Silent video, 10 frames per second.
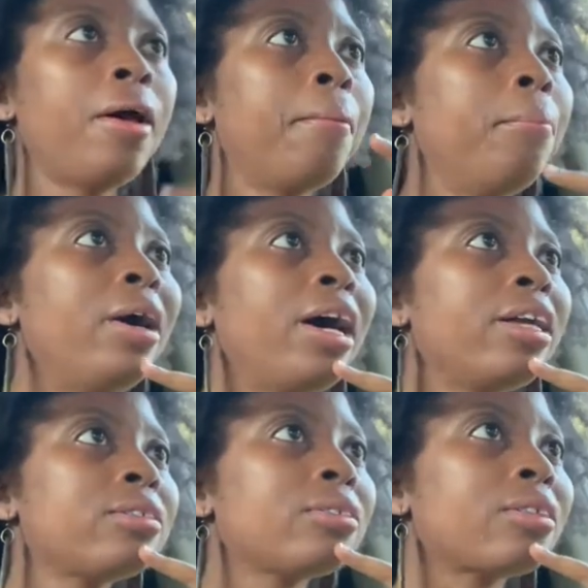
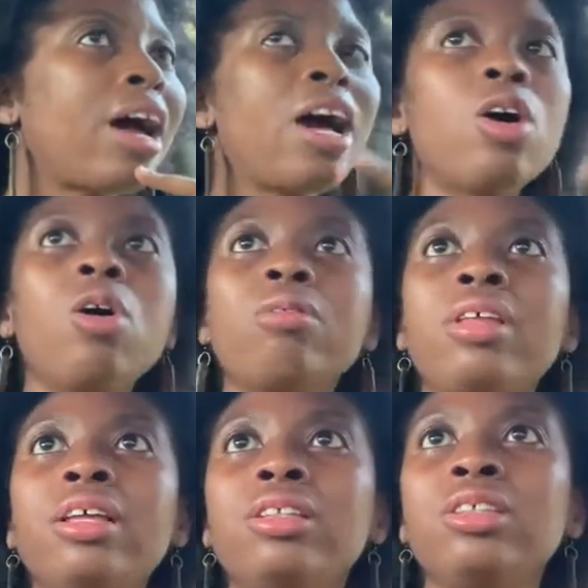But I hope
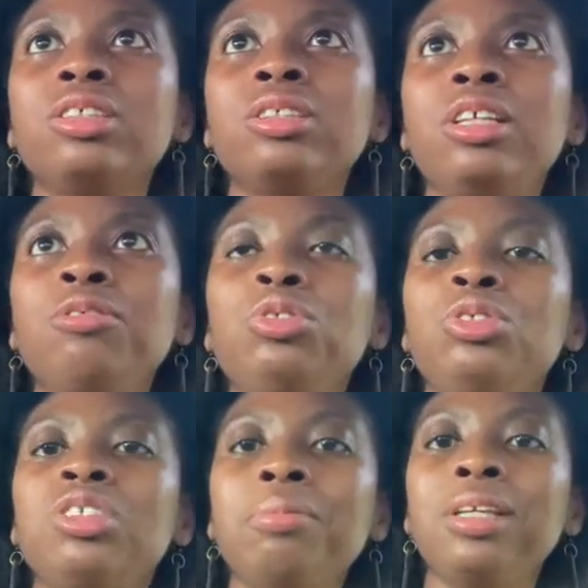that this gives you
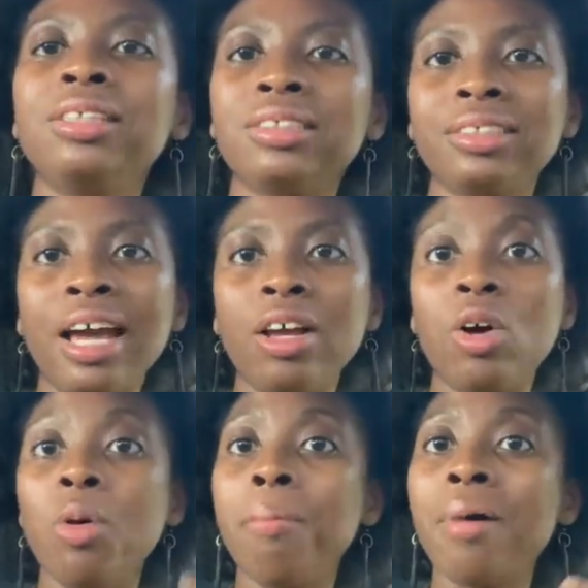some insight
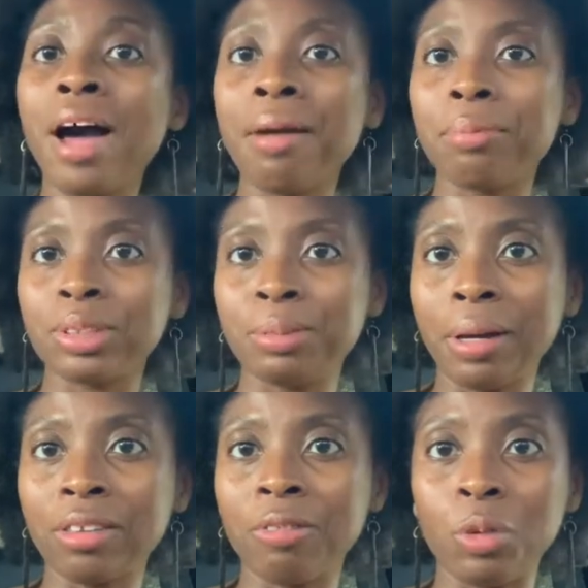on my
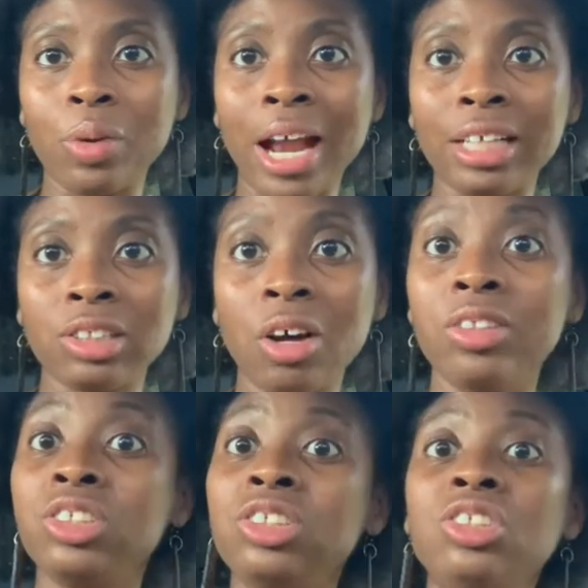perspective of what I saw.
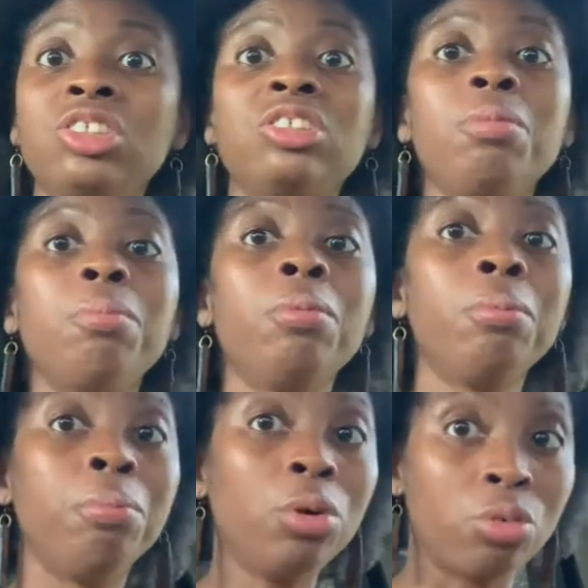This is just a
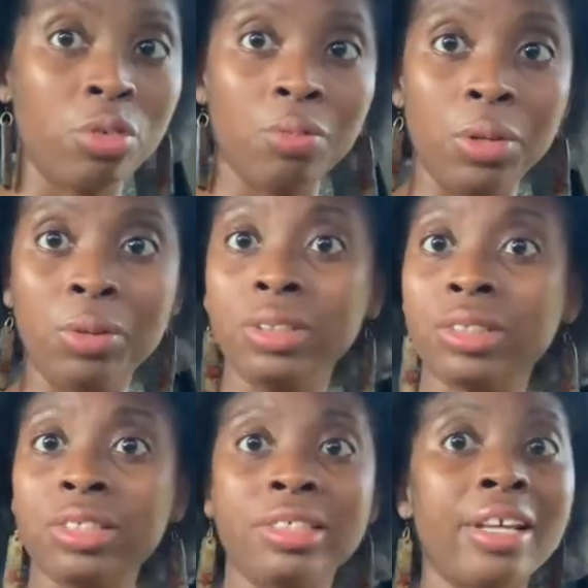book review.
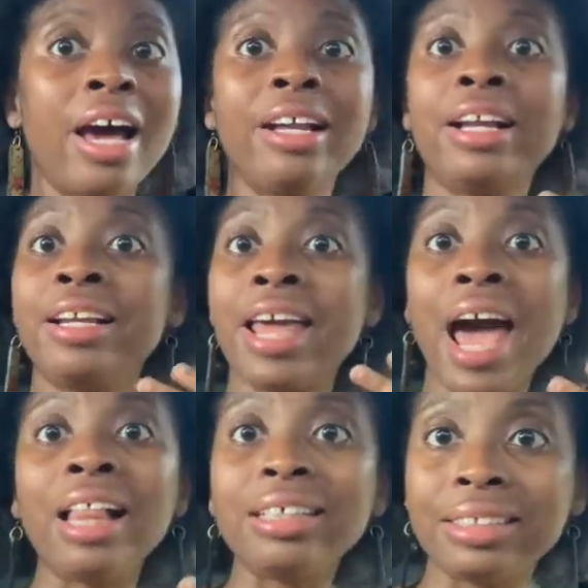This is not an
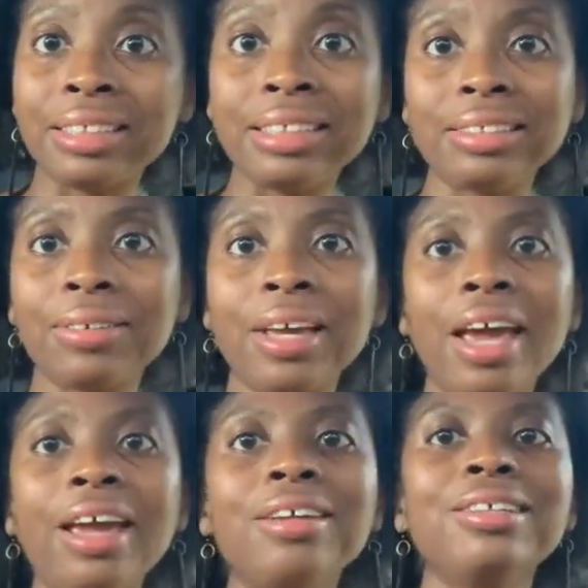analysis,
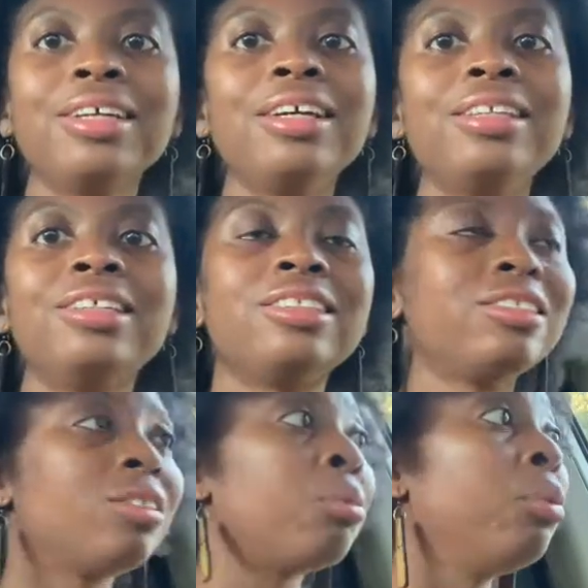okay? This
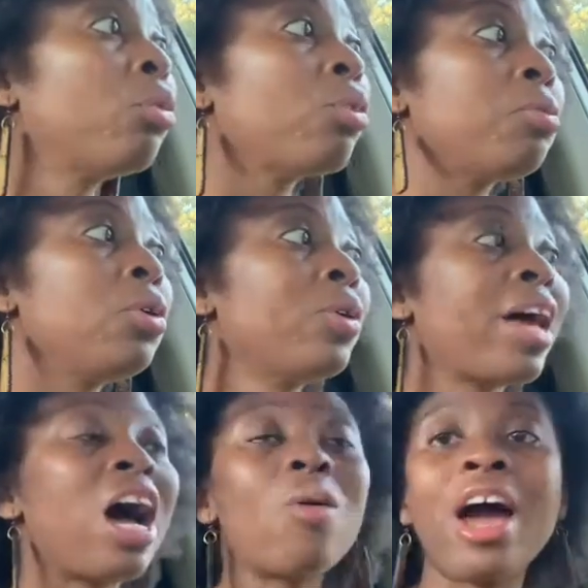is a book review and
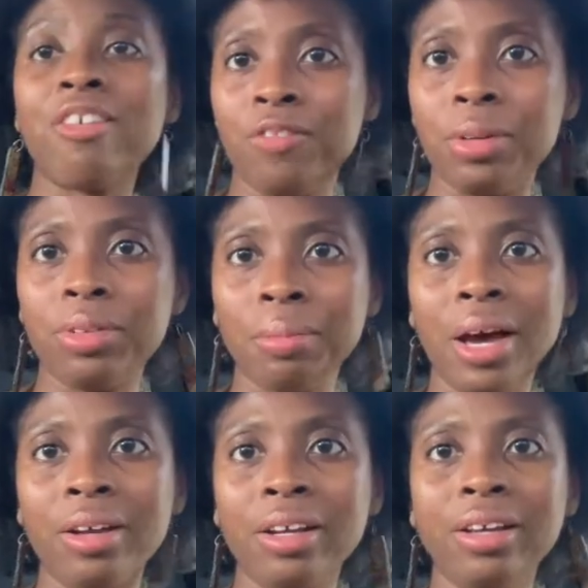how I felt
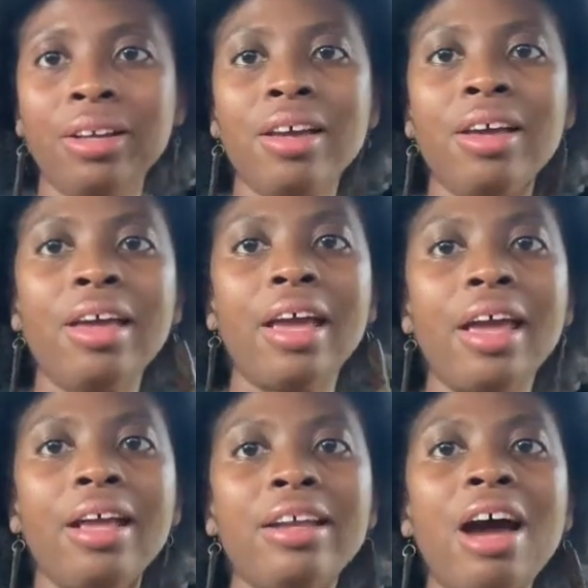about it.
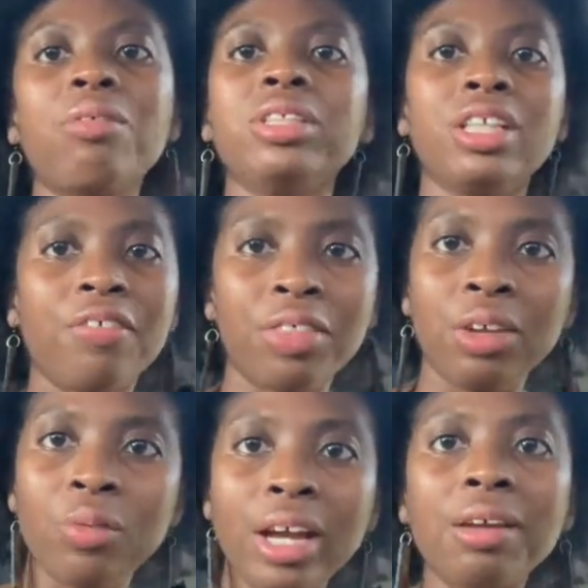And I would
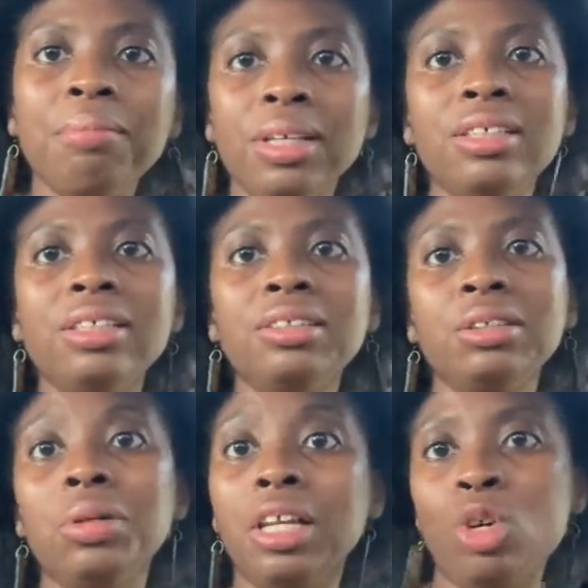definitely recommend it
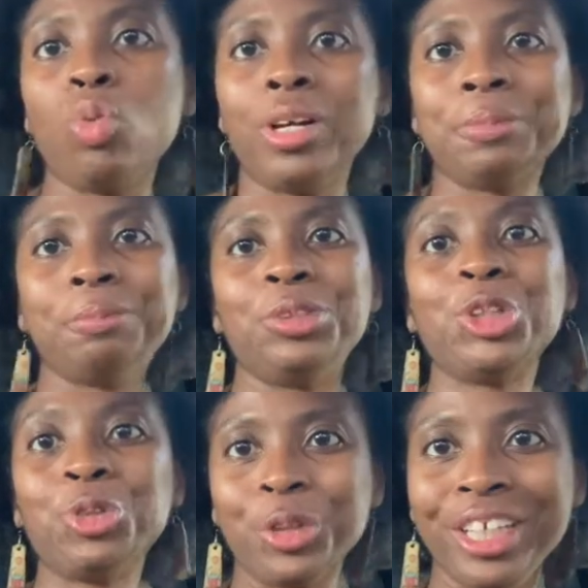to anyone
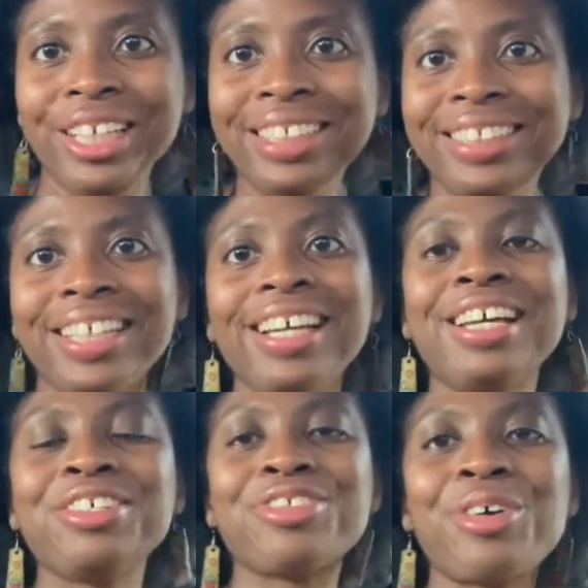to read.
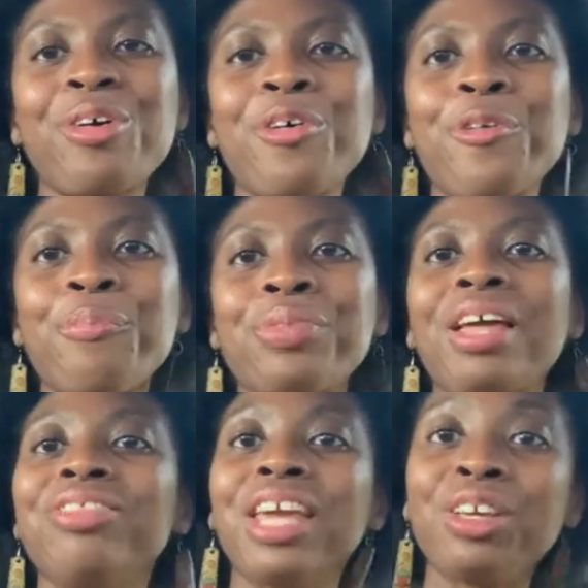So
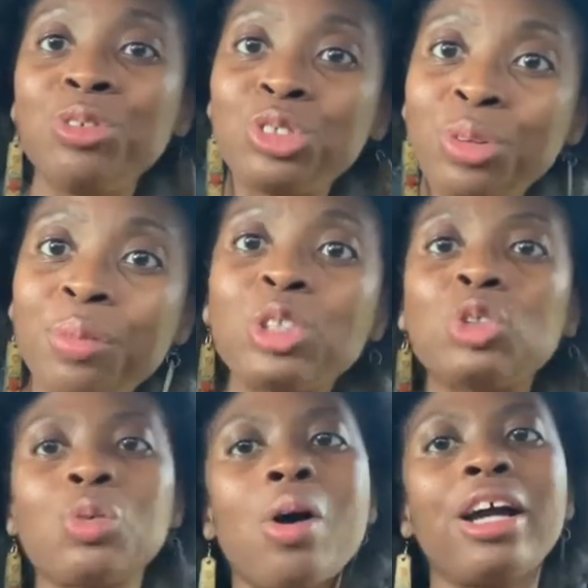thank you so much
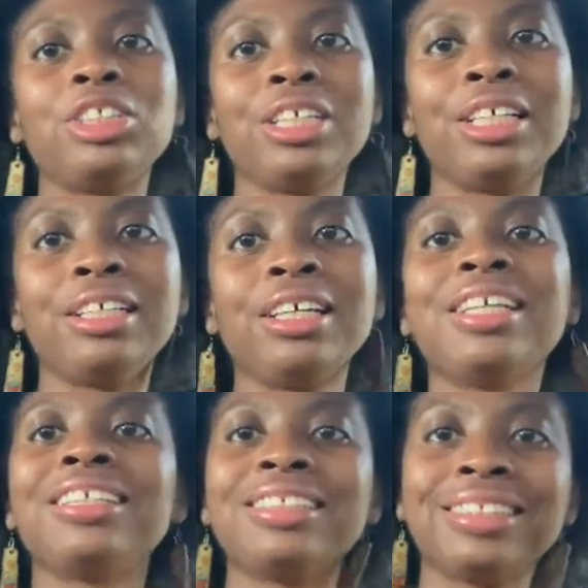for watching.
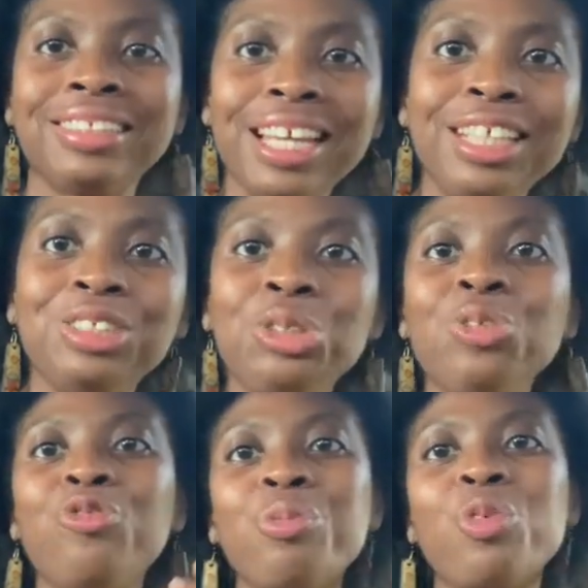Stay
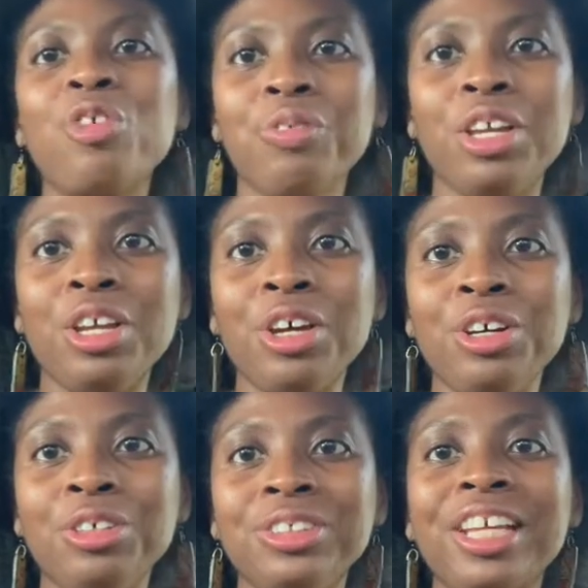tuned for more
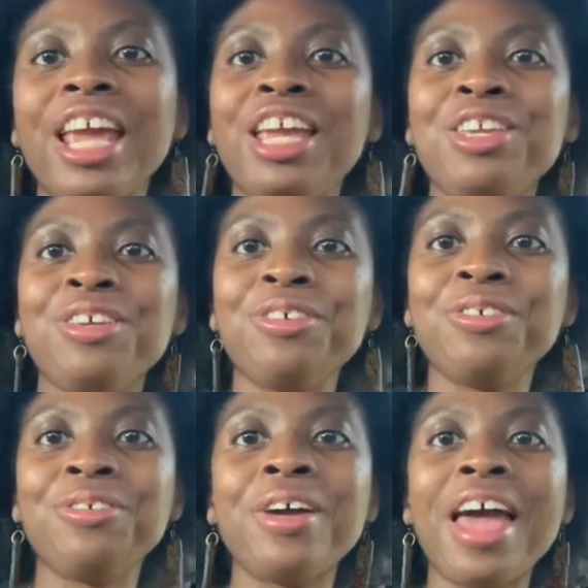videos, and
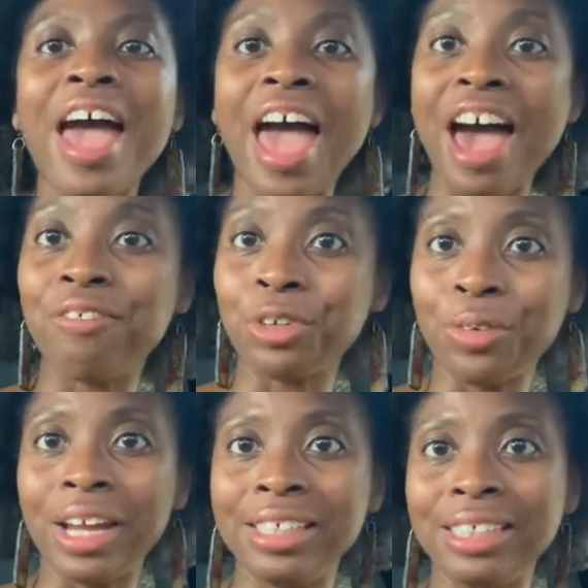you have a
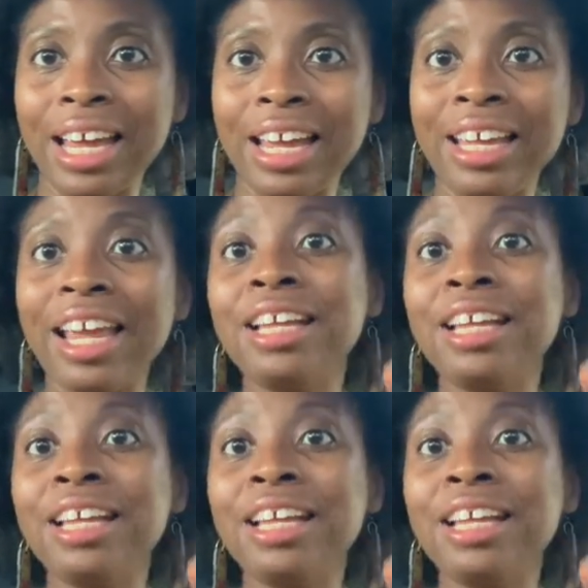great day.